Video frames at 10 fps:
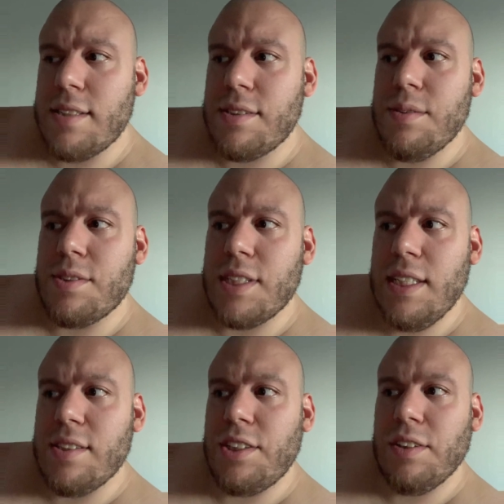there's
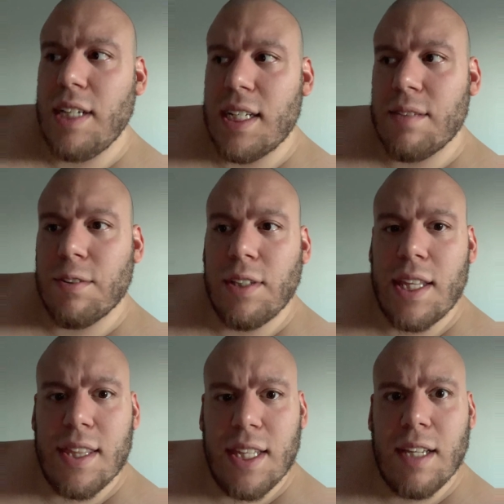things that you got to really
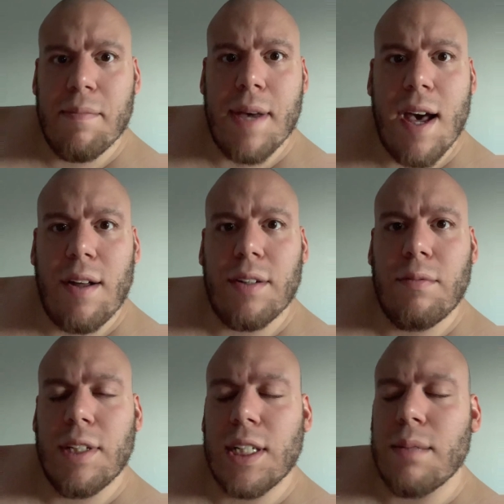think about
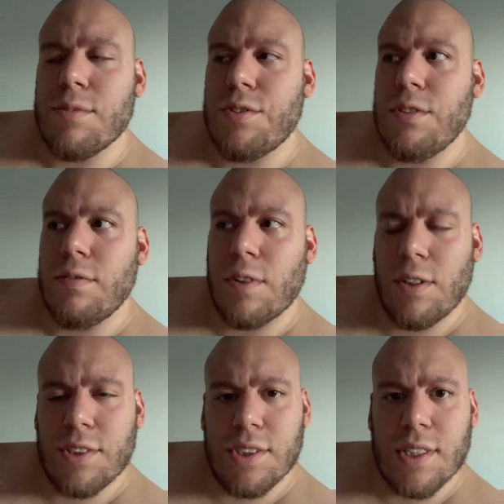when it comes to a
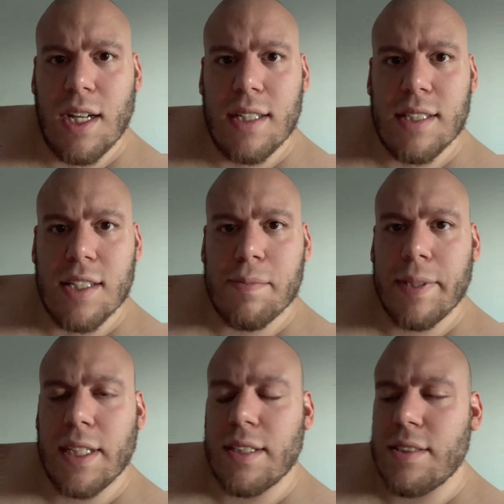versus contest,
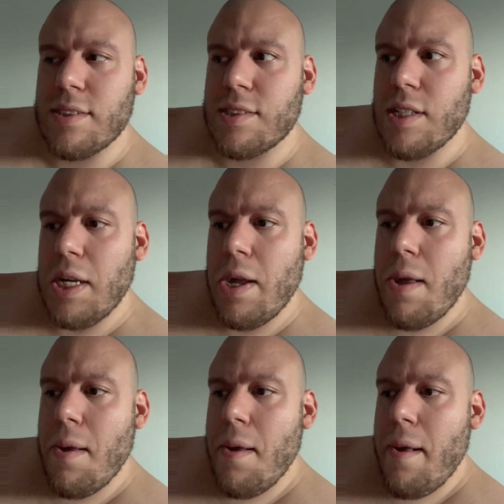because
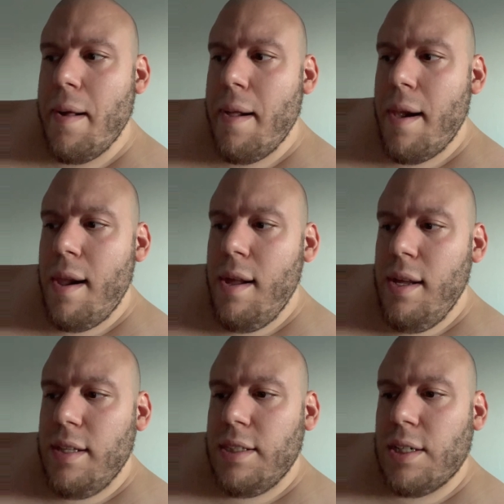
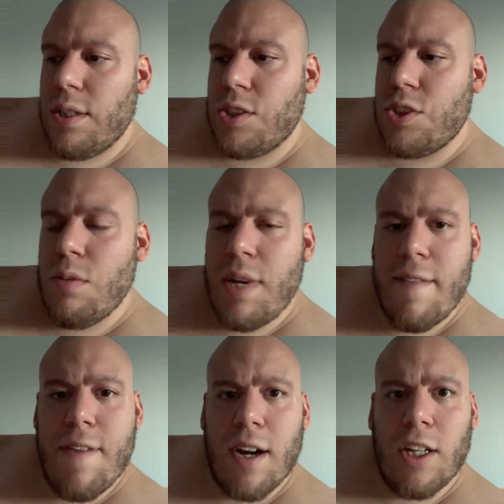there are so many
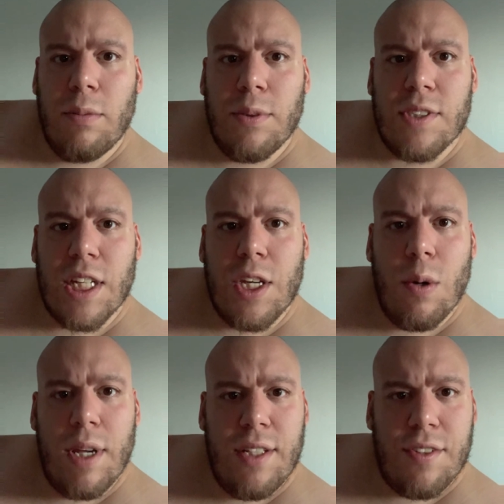variables that
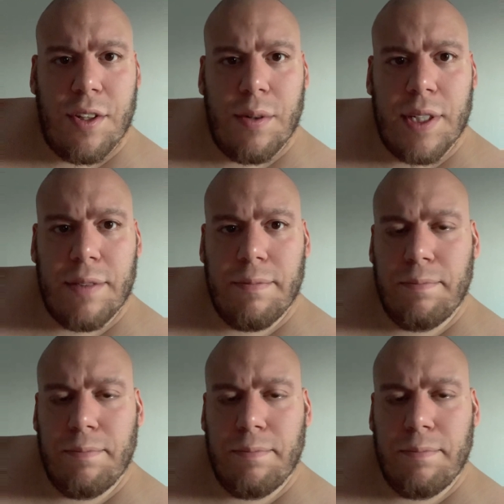go into it,